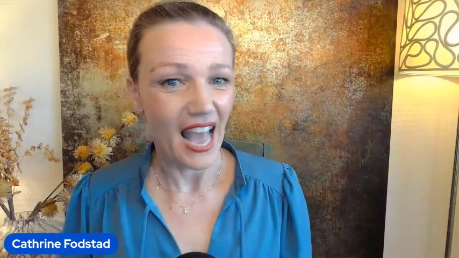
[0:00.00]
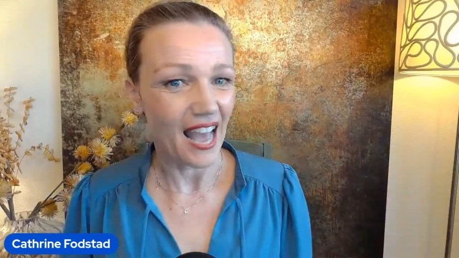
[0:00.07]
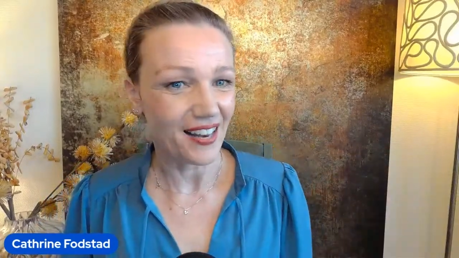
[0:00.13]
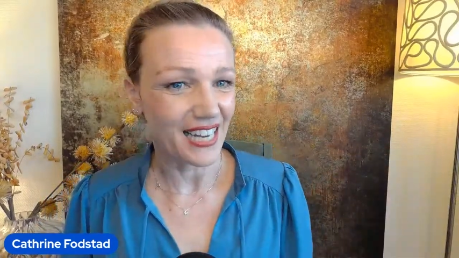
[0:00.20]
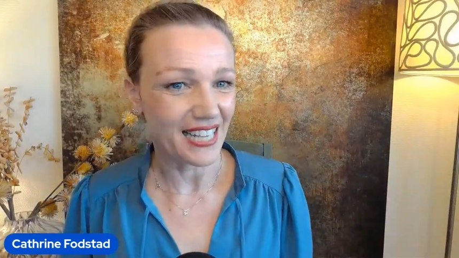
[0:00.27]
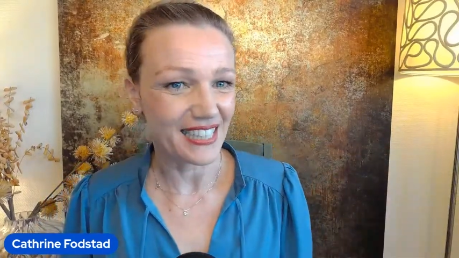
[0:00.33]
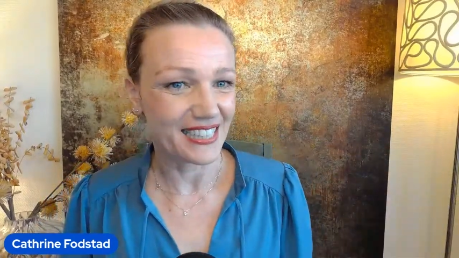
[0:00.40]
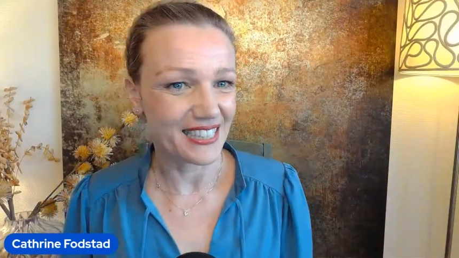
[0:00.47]

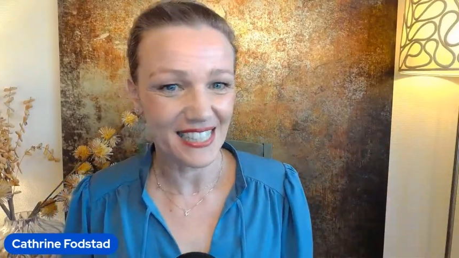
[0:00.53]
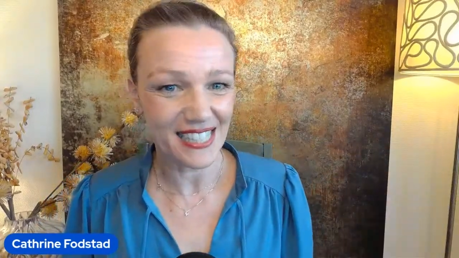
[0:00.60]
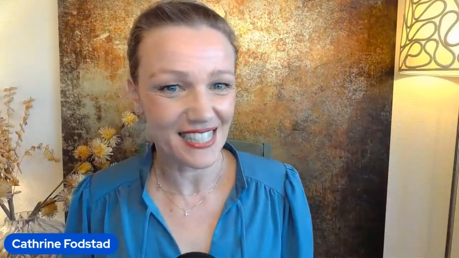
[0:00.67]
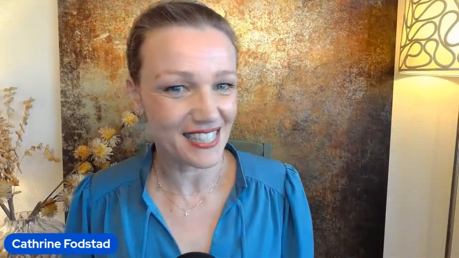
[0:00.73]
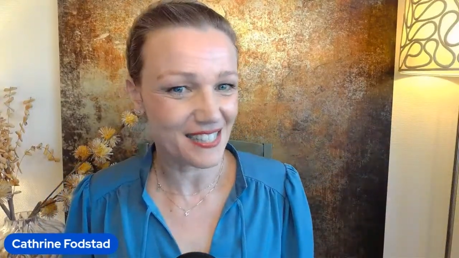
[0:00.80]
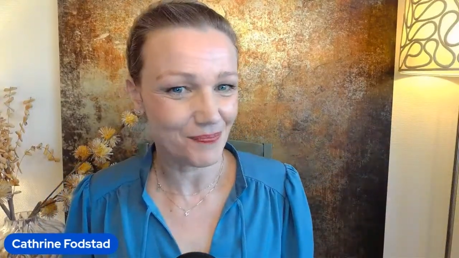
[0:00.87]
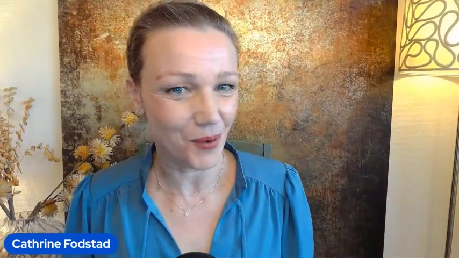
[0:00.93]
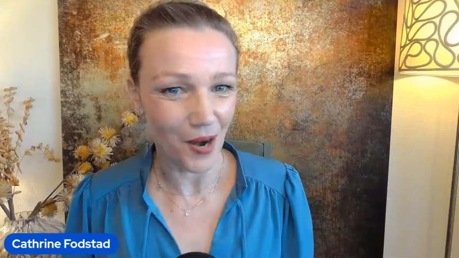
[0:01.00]
I'm like, this
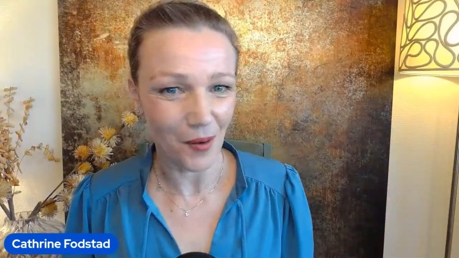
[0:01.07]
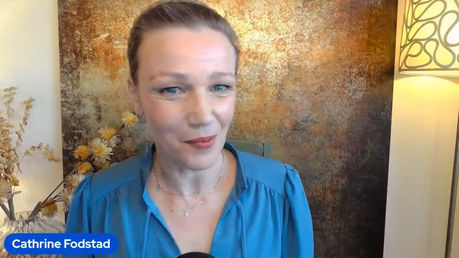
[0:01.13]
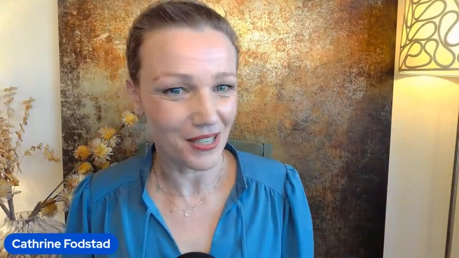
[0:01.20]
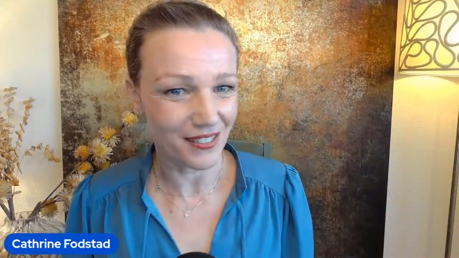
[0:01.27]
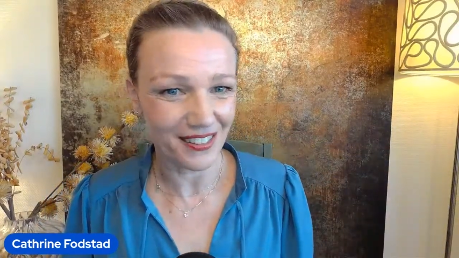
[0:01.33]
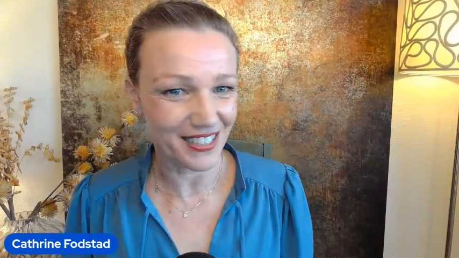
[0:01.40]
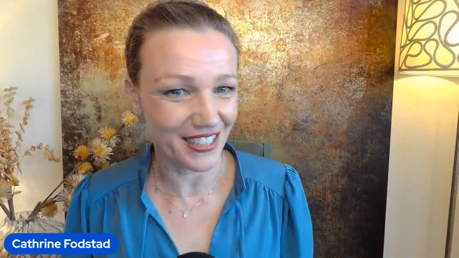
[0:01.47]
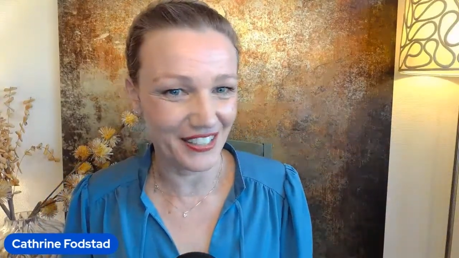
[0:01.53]
is probably
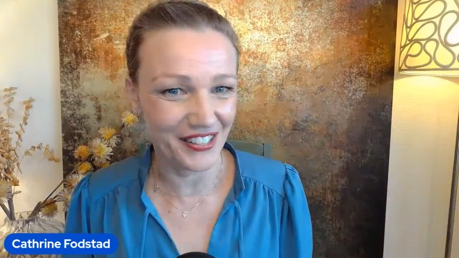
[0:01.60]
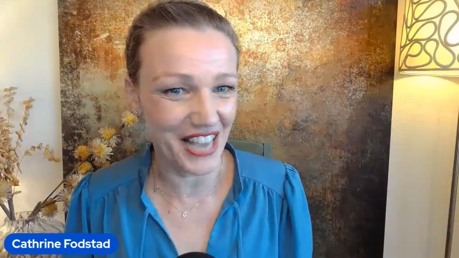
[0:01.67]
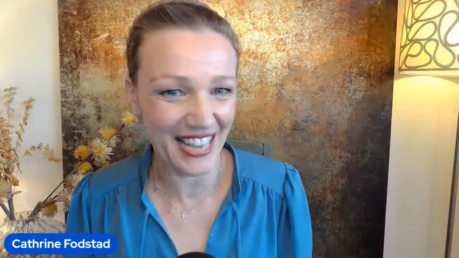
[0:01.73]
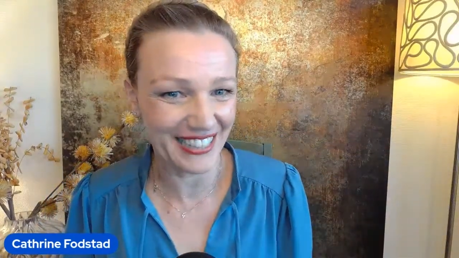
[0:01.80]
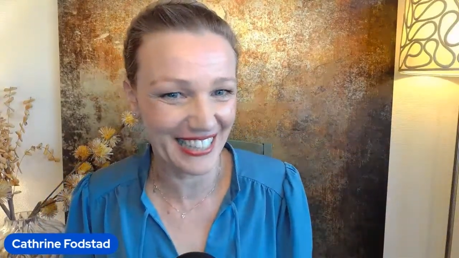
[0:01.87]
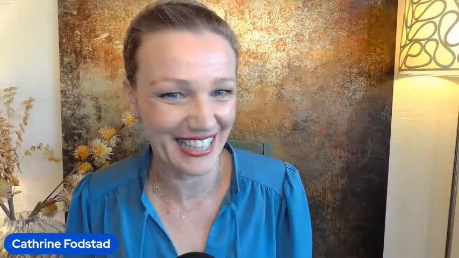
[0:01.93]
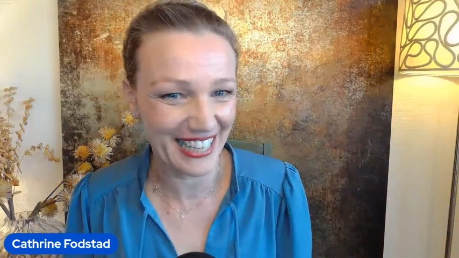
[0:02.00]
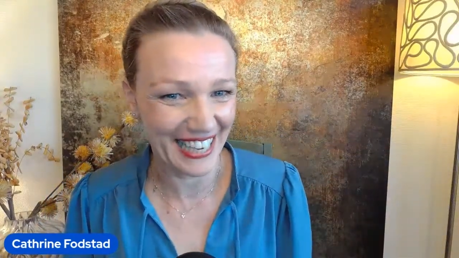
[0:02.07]
not a good
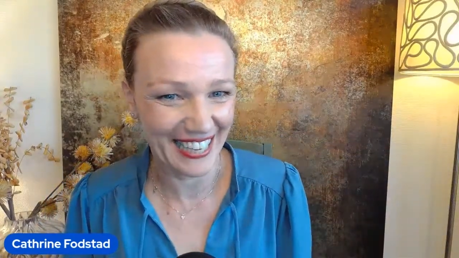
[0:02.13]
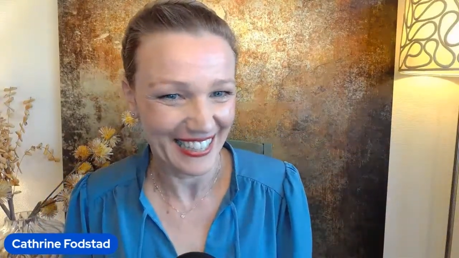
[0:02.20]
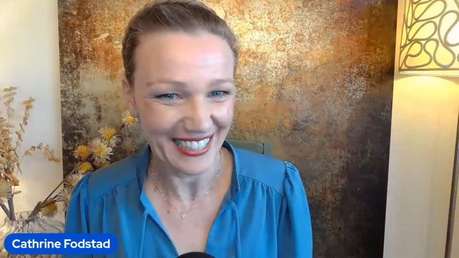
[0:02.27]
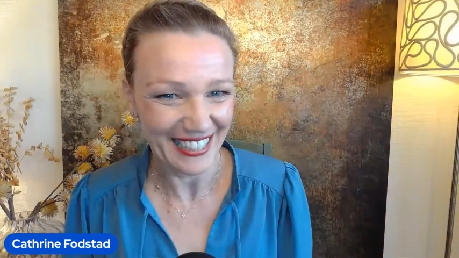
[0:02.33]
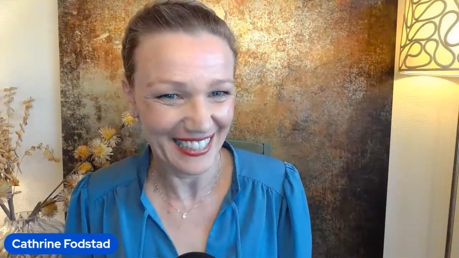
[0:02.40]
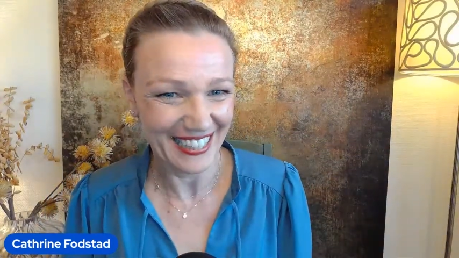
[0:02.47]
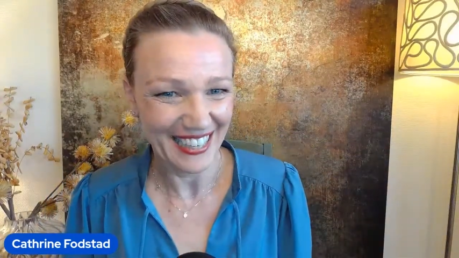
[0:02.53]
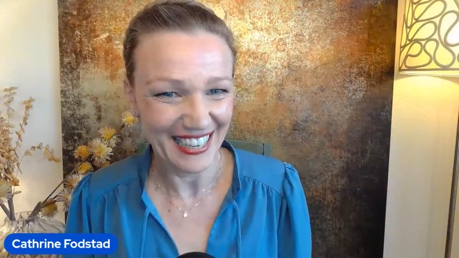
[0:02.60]
idea,